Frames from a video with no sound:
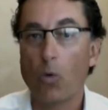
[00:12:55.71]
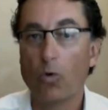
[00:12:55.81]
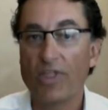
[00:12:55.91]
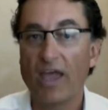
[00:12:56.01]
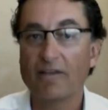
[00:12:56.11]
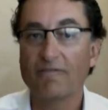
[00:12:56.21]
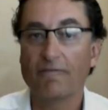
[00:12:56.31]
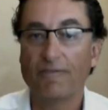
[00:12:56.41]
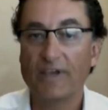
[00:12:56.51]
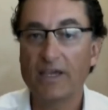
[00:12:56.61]
will then
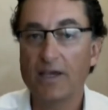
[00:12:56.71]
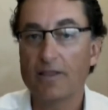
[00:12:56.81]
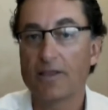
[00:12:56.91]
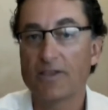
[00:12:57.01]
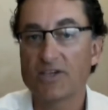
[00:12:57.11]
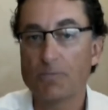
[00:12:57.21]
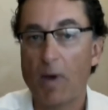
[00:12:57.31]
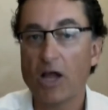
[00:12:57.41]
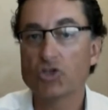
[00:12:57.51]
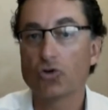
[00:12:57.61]
via this
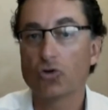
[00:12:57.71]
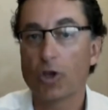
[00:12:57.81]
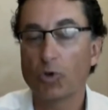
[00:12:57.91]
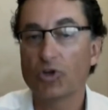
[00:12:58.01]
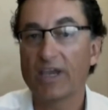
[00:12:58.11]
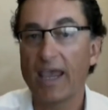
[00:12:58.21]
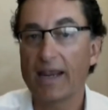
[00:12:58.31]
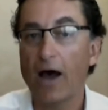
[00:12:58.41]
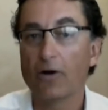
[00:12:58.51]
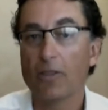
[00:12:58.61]
module
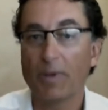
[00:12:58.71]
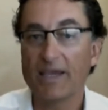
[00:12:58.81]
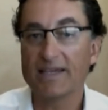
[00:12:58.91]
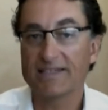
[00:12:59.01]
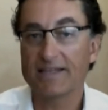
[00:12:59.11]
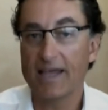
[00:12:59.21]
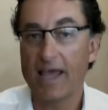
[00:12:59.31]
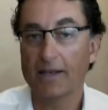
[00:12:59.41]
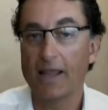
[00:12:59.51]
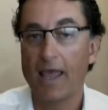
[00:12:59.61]
communicate out of the
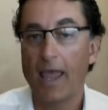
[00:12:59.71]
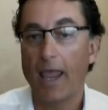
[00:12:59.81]
PSTN